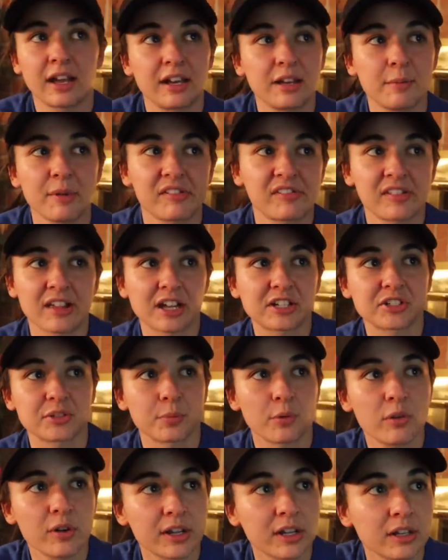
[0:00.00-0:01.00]
And you miss the
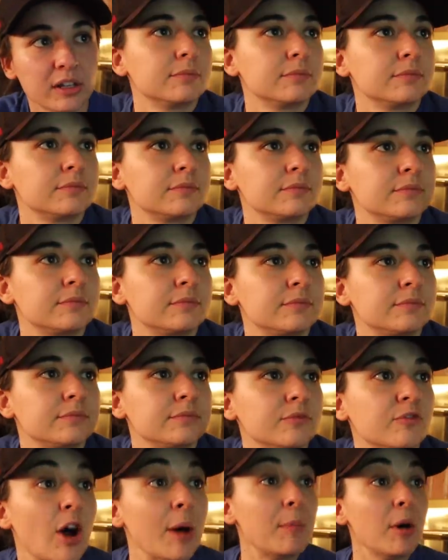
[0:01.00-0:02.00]
extra point.
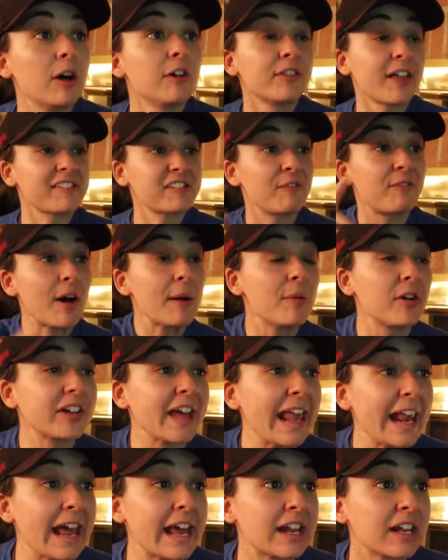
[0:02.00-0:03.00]
Fumble! That's a fumble,
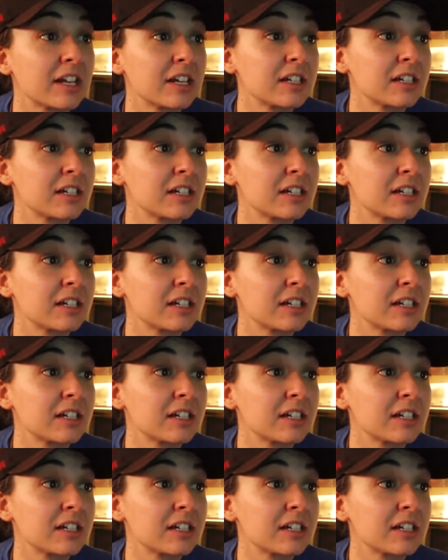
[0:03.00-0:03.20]
get it!